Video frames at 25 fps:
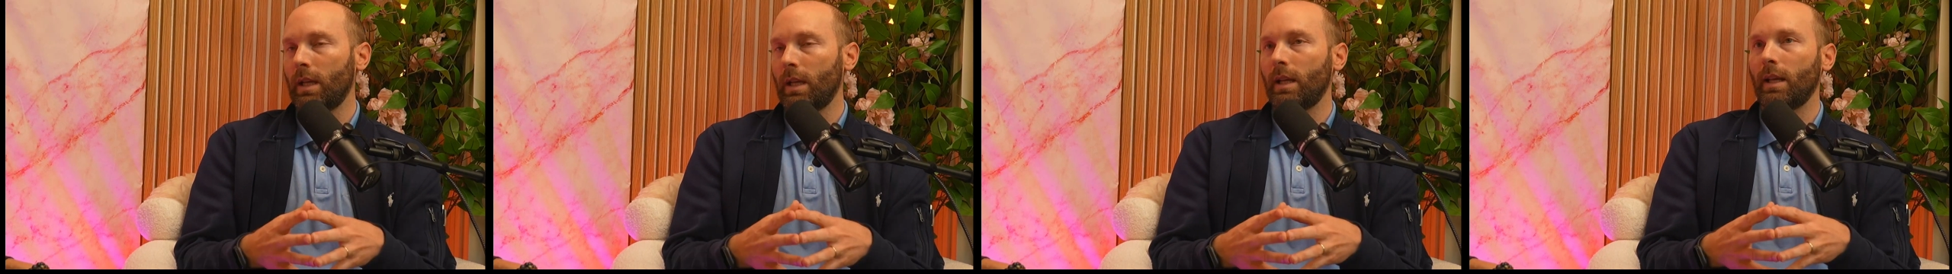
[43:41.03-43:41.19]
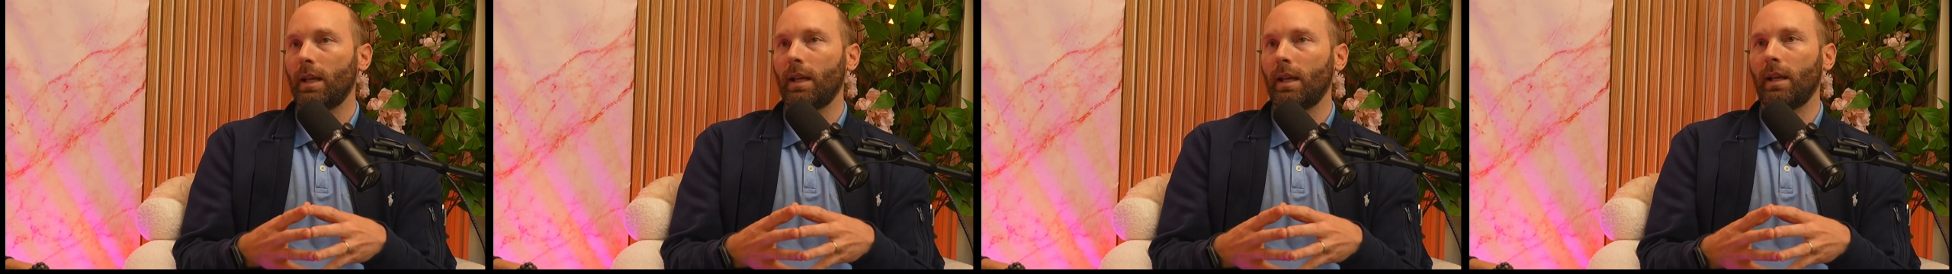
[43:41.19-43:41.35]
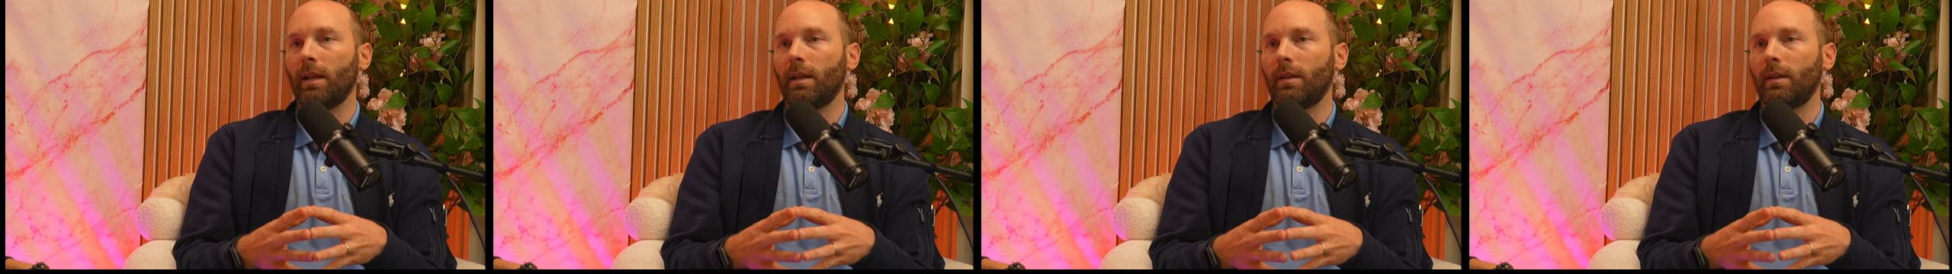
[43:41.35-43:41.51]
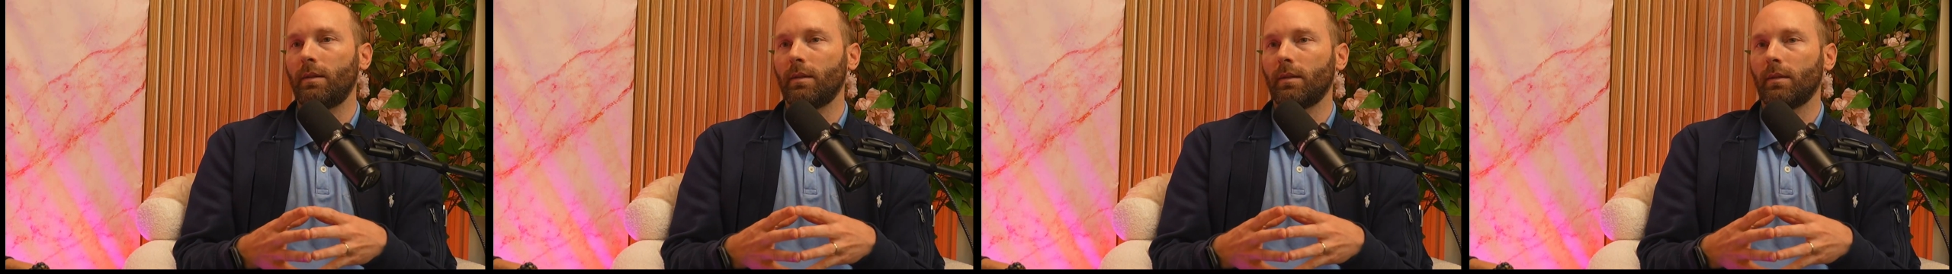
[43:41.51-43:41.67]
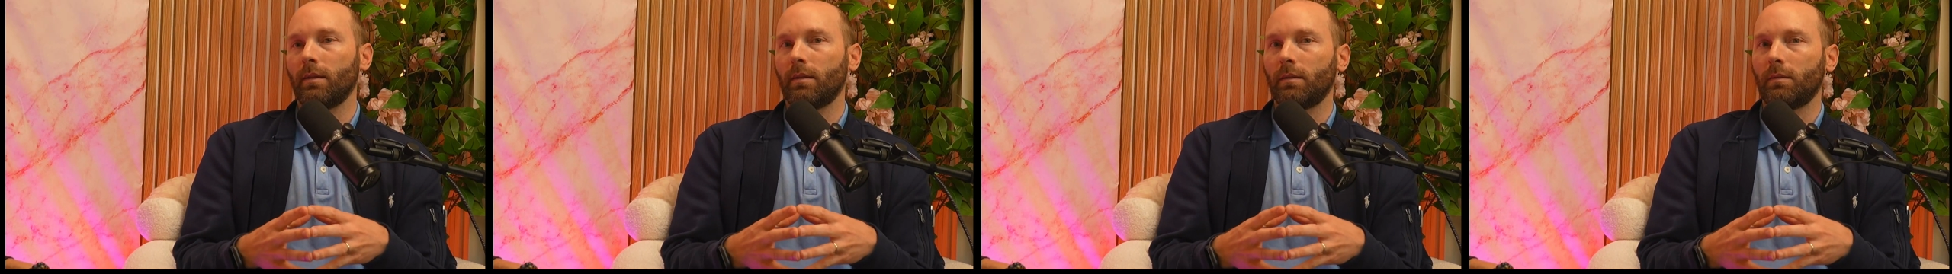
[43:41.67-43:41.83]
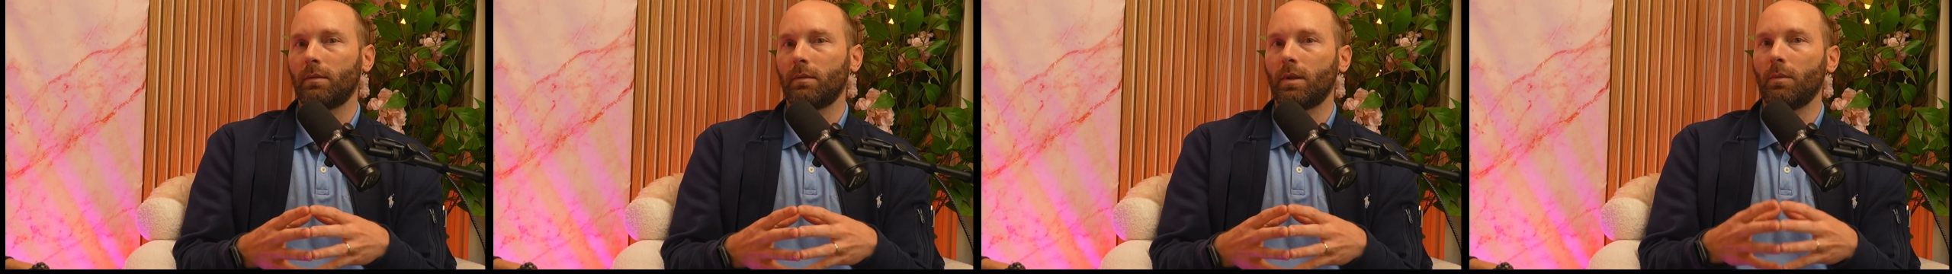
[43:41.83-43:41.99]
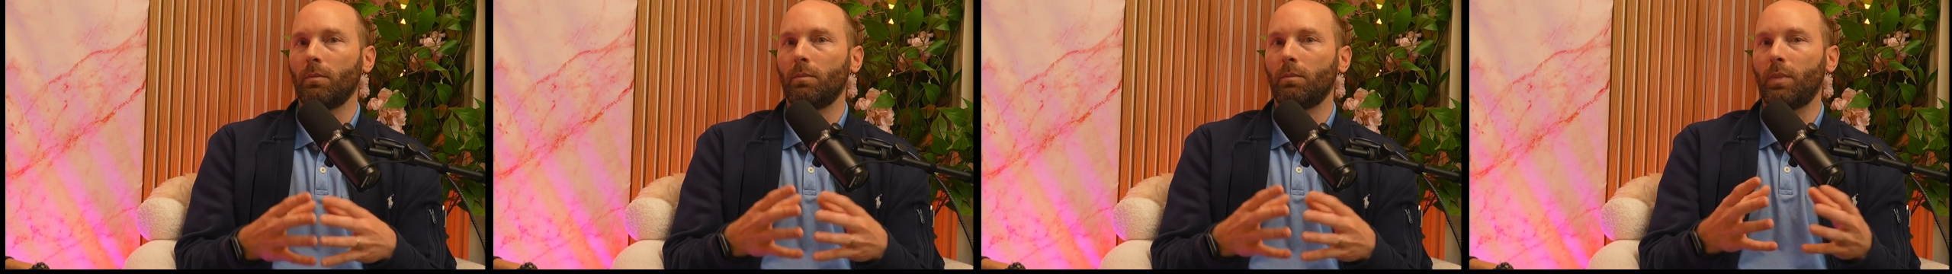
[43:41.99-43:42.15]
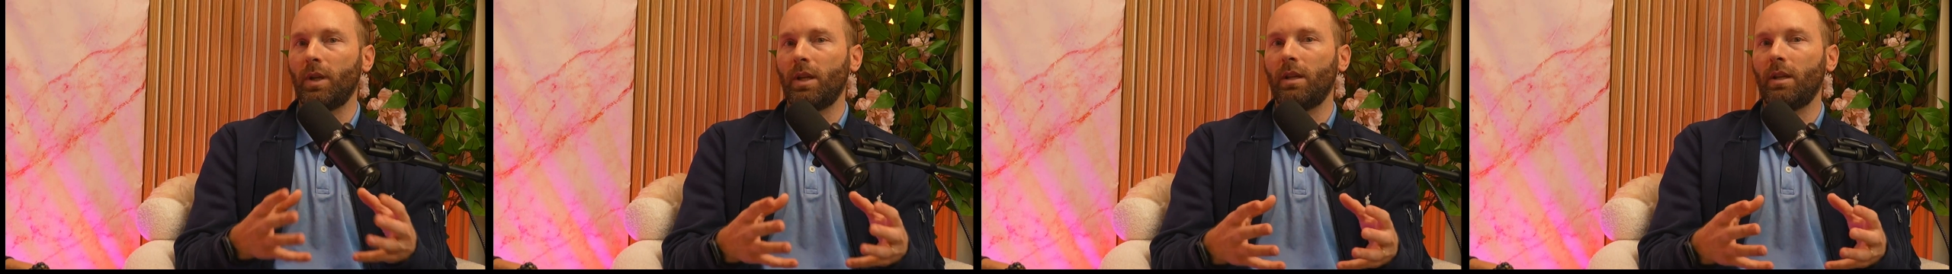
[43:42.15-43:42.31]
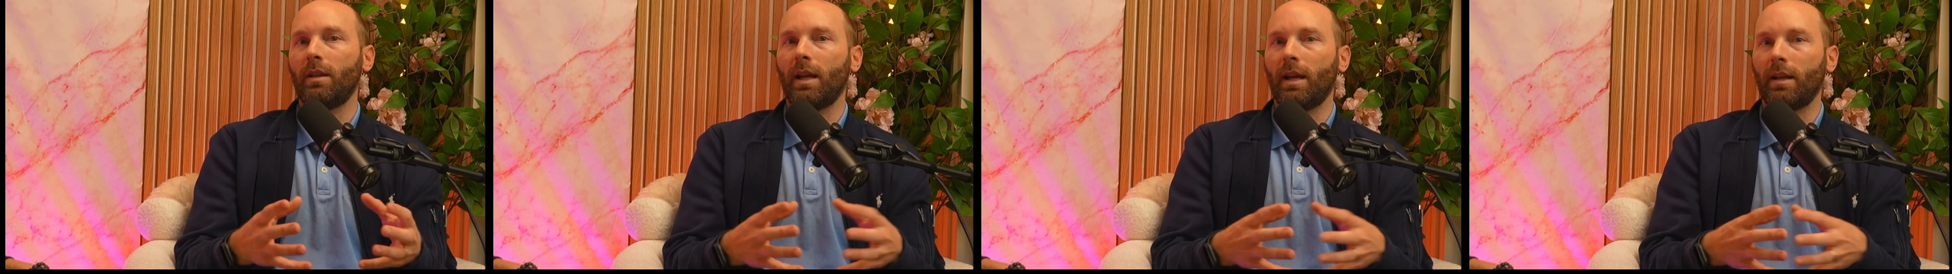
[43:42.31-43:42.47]
And to
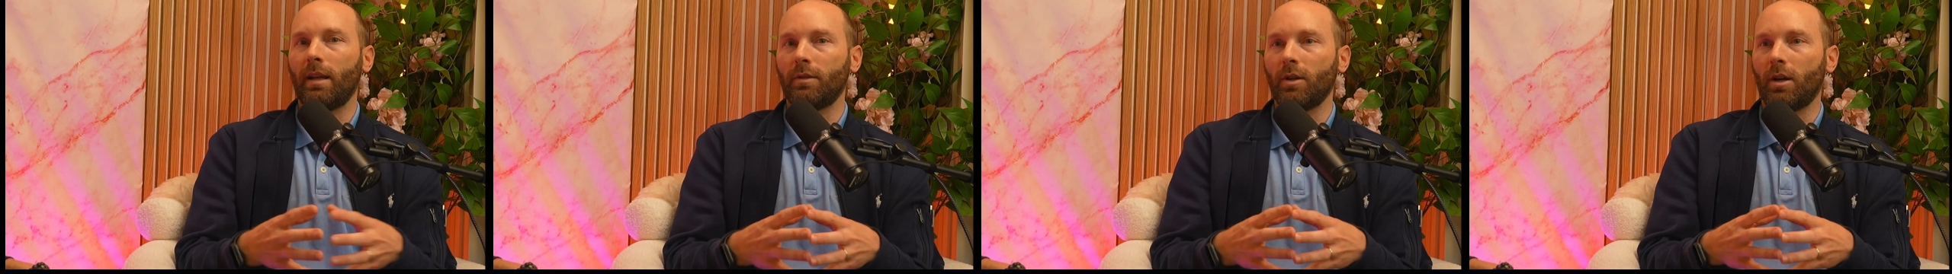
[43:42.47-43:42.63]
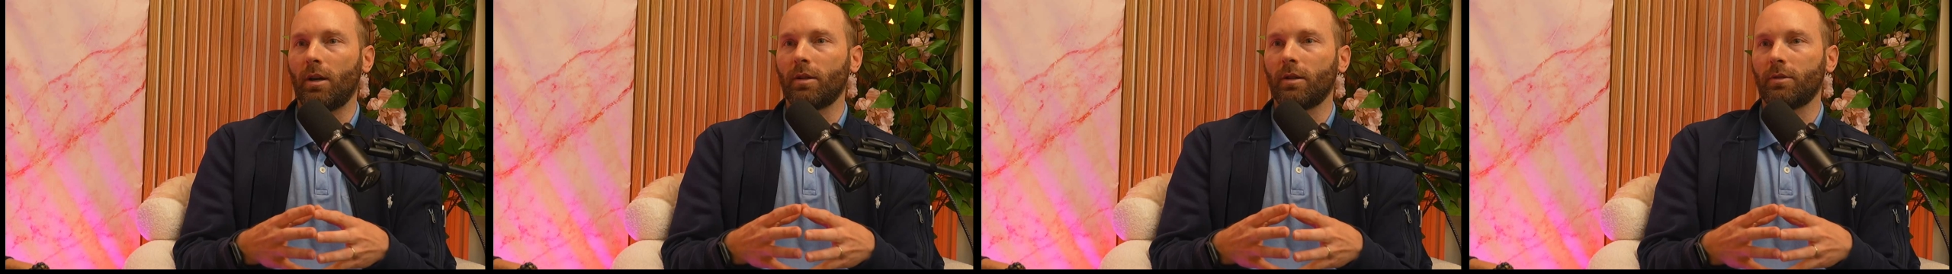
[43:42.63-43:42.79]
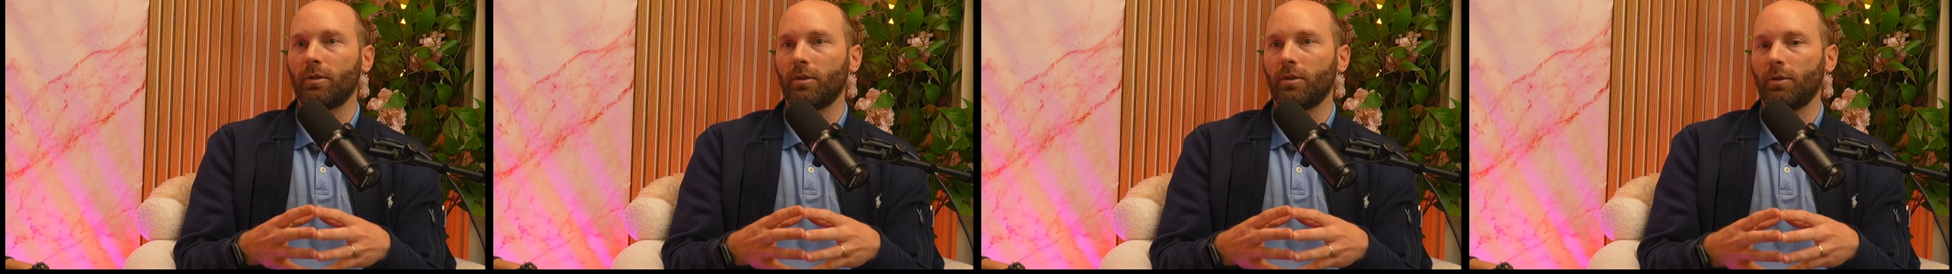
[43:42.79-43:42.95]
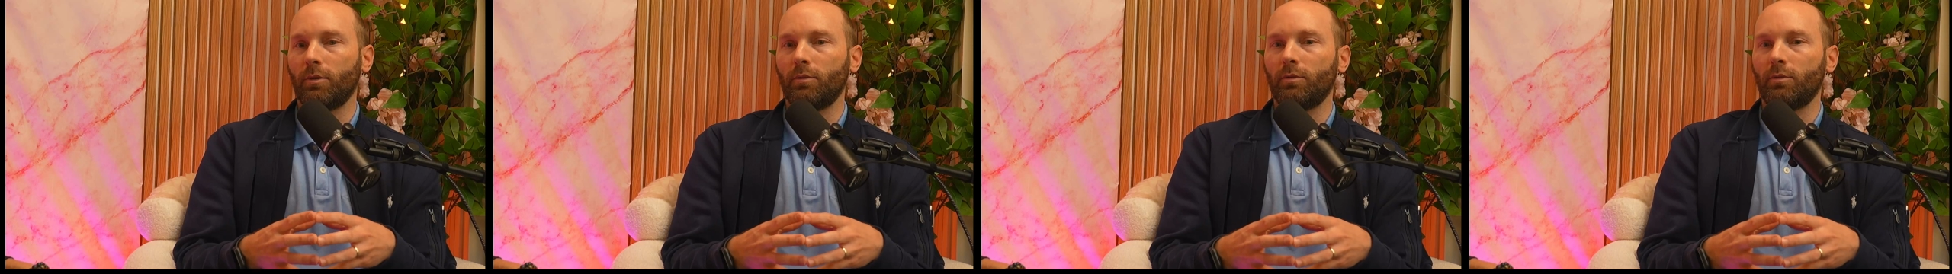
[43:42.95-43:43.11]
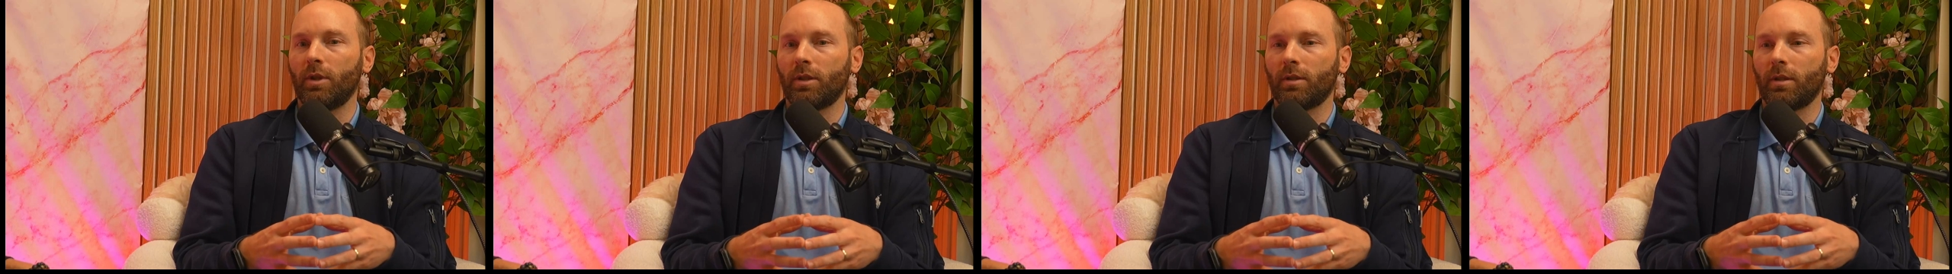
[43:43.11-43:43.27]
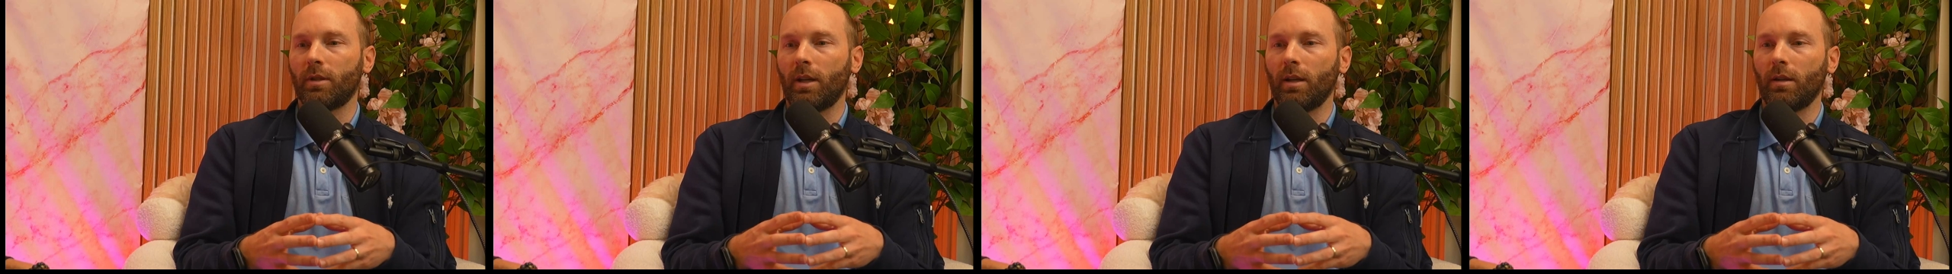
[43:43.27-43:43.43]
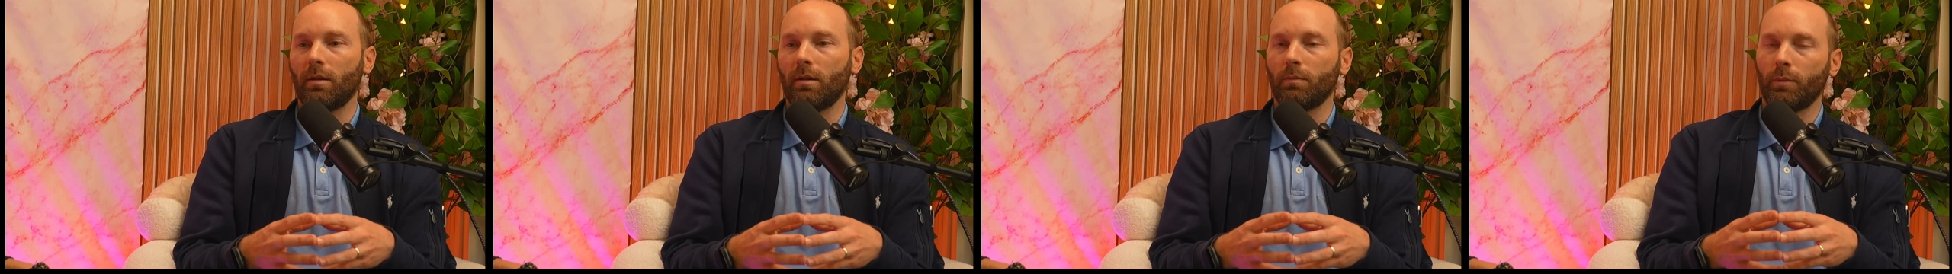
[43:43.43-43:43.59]
be that doctor who just like